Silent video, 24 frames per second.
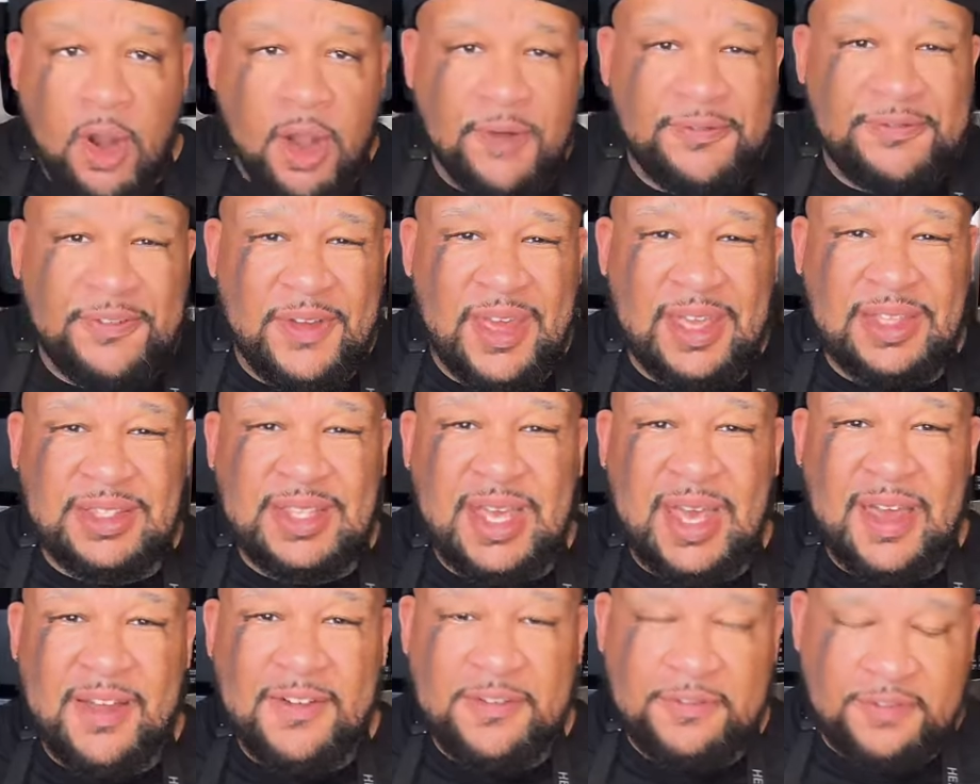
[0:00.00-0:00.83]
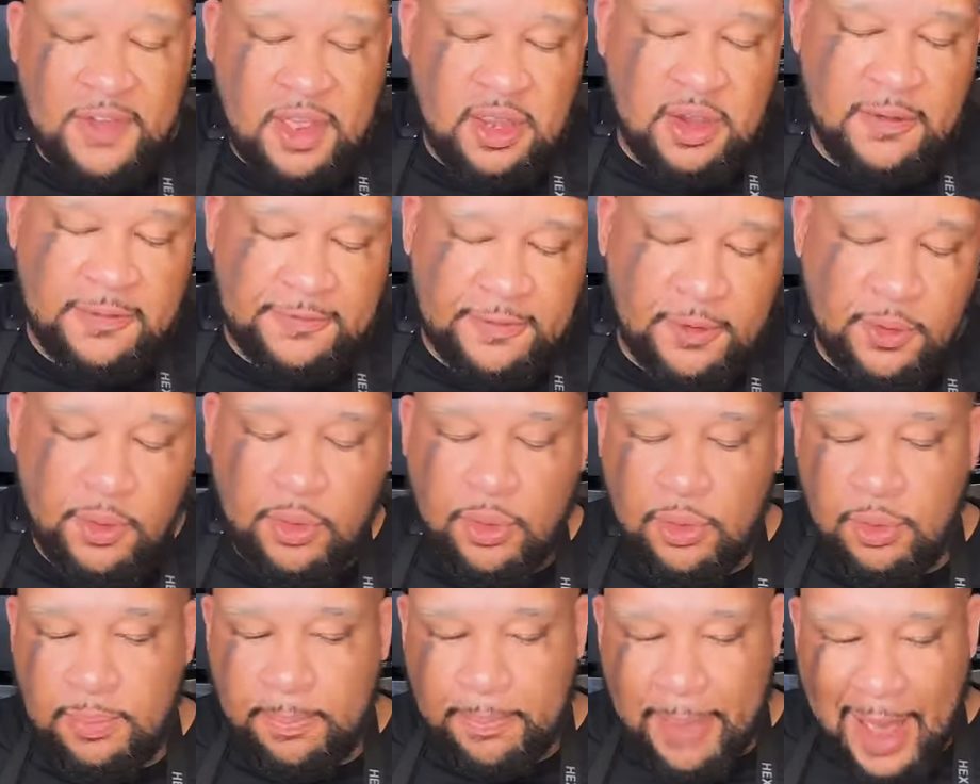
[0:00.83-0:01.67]
perfect finger
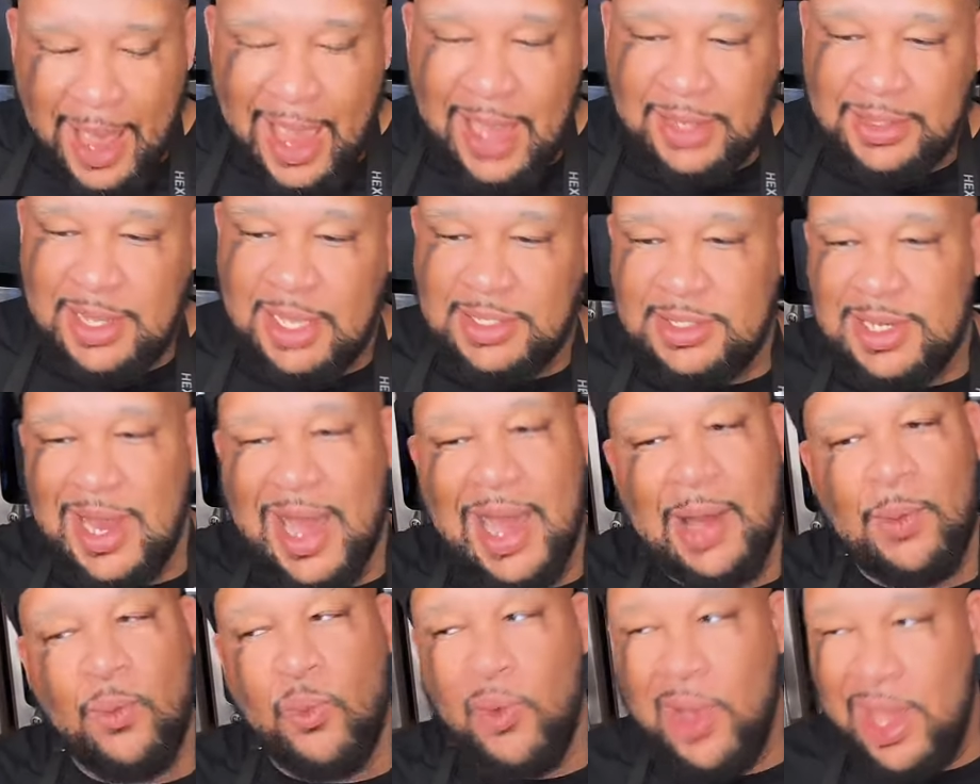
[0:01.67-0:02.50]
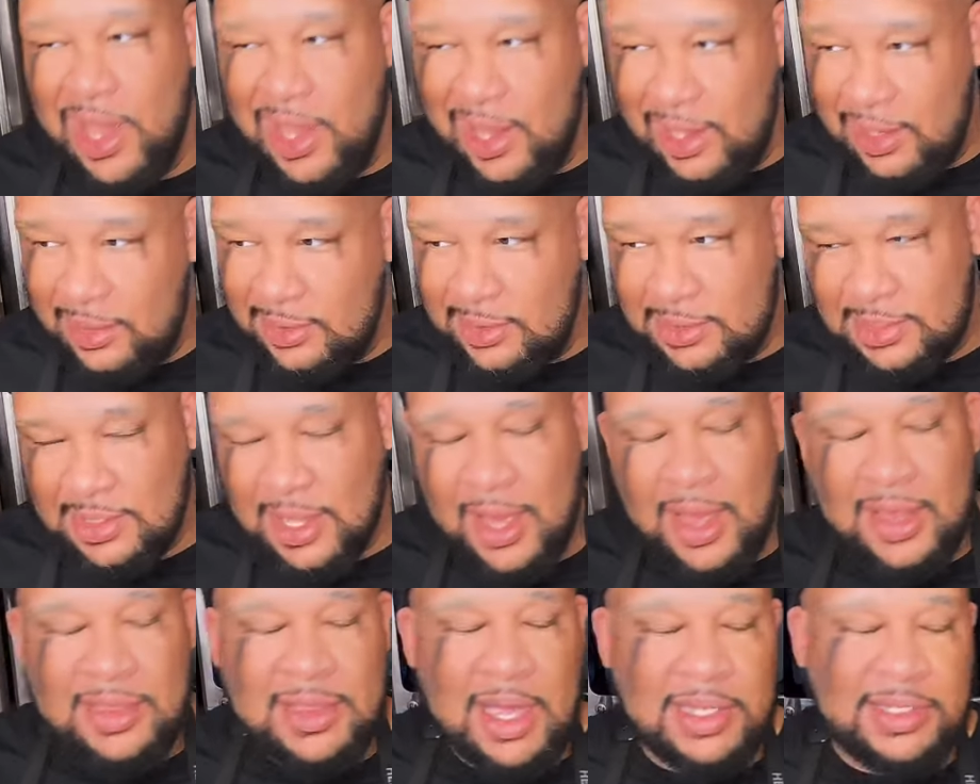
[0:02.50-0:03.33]
food bite that's not
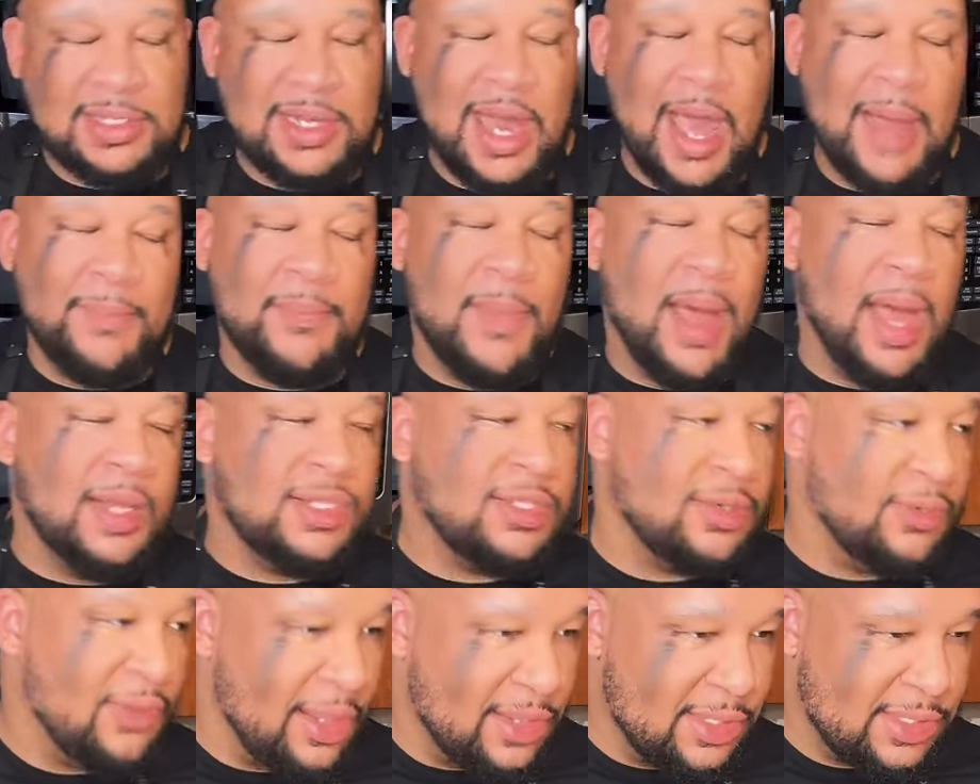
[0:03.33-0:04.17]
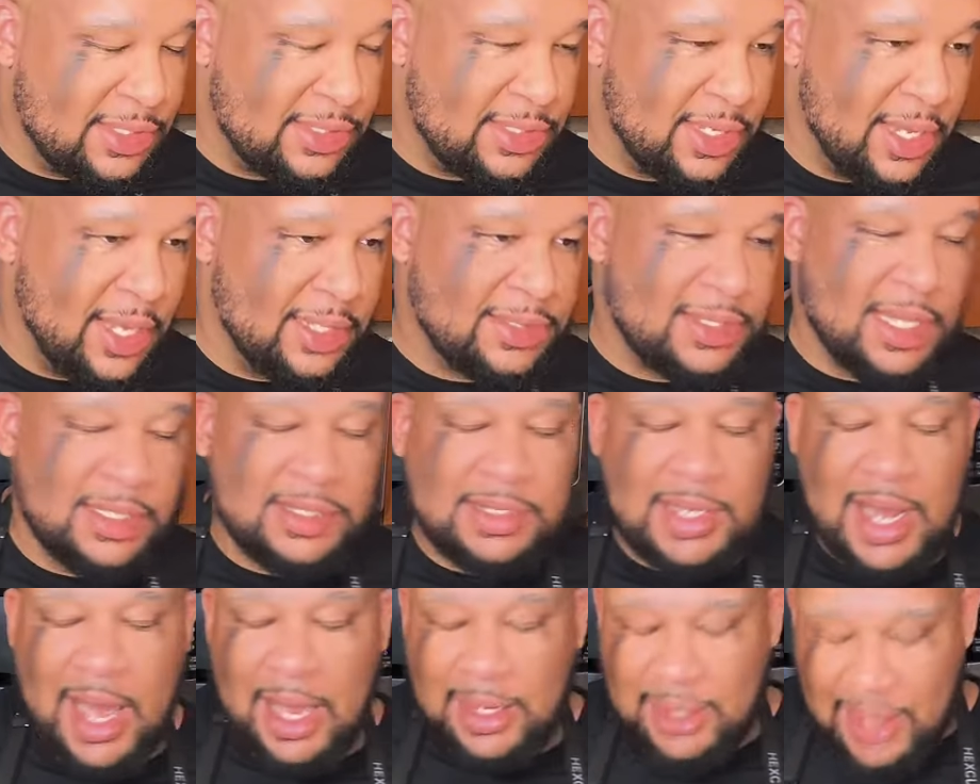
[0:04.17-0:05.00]
wings, that's not mozzarella sticks, that's